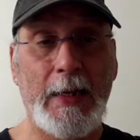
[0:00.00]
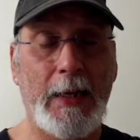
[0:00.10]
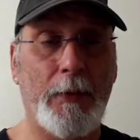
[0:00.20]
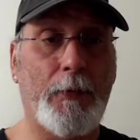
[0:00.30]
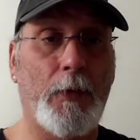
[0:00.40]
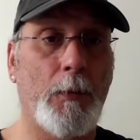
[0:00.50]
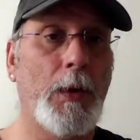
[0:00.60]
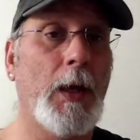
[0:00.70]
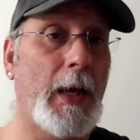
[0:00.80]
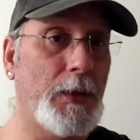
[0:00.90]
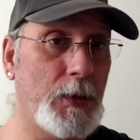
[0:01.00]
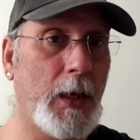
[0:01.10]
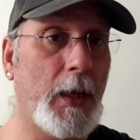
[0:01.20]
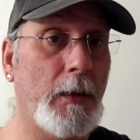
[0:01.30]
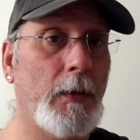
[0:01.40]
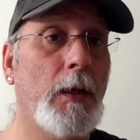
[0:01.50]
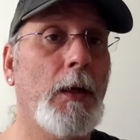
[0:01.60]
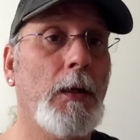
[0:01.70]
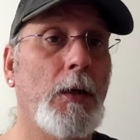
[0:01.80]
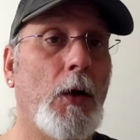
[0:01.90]
get it from had said,
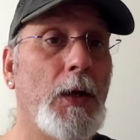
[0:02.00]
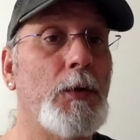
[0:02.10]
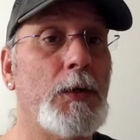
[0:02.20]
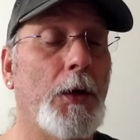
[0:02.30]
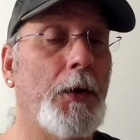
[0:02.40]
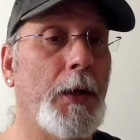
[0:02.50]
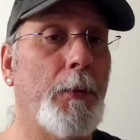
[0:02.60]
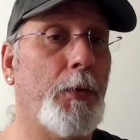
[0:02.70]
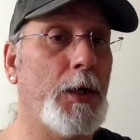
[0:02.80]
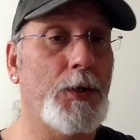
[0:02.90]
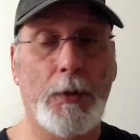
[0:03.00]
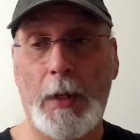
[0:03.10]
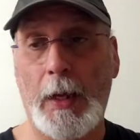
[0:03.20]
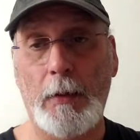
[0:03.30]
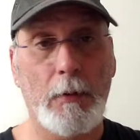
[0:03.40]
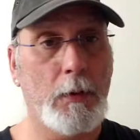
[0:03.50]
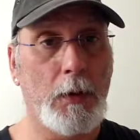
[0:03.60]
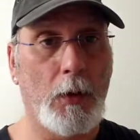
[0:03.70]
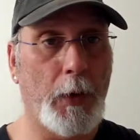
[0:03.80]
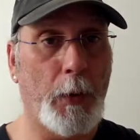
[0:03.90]
he was under the impression that,
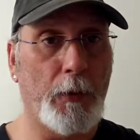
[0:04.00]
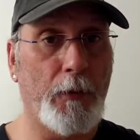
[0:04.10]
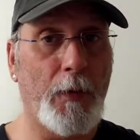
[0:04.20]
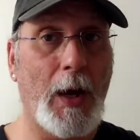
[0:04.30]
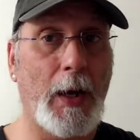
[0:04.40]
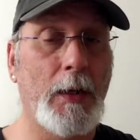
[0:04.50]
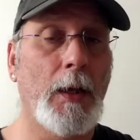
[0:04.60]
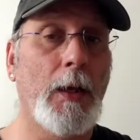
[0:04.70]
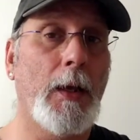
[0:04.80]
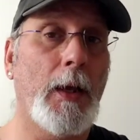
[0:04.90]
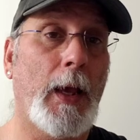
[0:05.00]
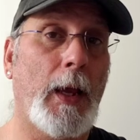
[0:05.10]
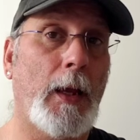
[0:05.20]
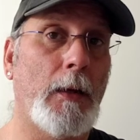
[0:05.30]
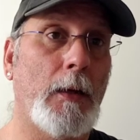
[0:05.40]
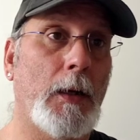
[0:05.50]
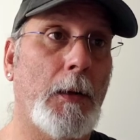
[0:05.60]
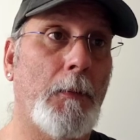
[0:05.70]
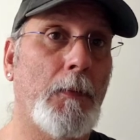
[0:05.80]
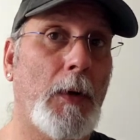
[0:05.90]
they were fine, And
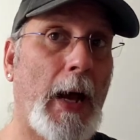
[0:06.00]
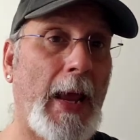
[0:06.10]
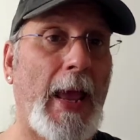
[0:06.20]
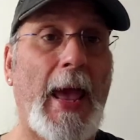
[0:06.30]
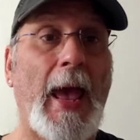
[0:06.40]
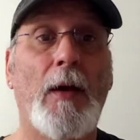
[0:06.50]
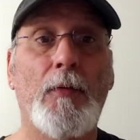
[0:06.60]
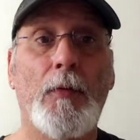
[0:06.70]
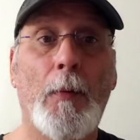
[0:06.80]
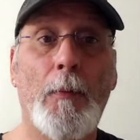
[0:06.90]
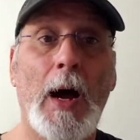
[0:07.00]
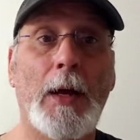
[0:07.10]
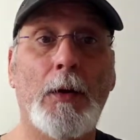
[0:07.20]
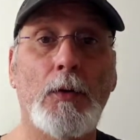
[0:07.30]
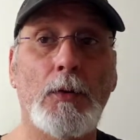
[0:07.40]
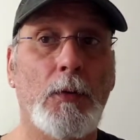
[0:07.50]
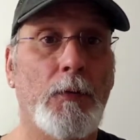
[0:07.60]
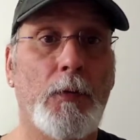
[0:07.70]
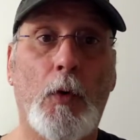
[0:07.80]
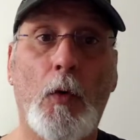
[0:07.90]
I have a monos
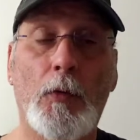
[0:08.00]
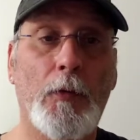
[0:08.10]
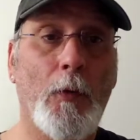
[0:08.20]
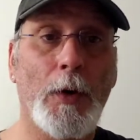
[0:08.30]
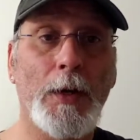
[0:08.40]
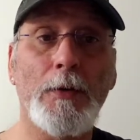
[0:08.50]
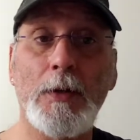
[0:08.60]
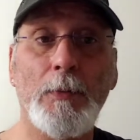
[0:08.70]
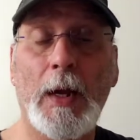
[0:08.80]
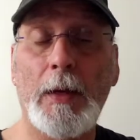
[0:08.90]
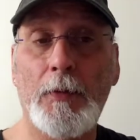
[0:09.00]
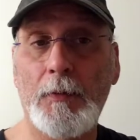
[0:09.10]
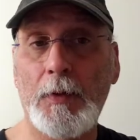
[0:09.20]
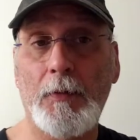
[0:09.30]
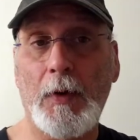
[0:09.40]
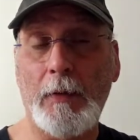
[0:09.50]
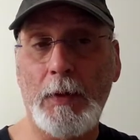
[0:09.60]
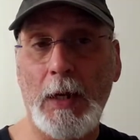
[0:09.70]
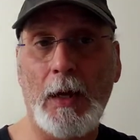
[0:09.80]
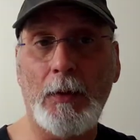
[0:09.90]
for over 4 years in my
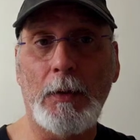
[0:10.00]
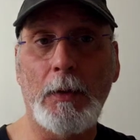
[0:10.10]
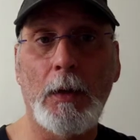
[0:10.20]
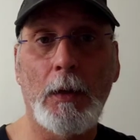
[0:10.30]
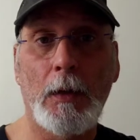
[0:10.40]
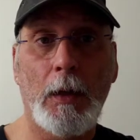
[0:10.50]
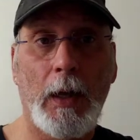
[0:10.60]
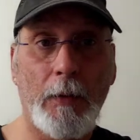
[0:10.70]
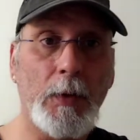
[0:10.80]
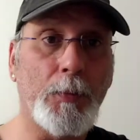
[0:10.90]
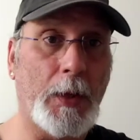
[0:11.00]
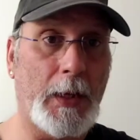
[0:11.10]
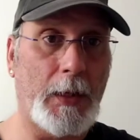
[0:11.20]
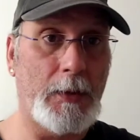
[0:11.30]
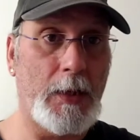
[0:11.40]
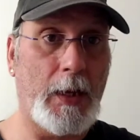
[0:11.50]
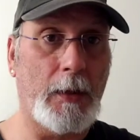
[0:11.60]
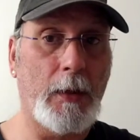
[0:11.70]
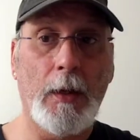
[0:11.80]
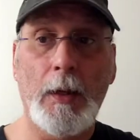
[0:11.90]
55-gallon heavy planted tank,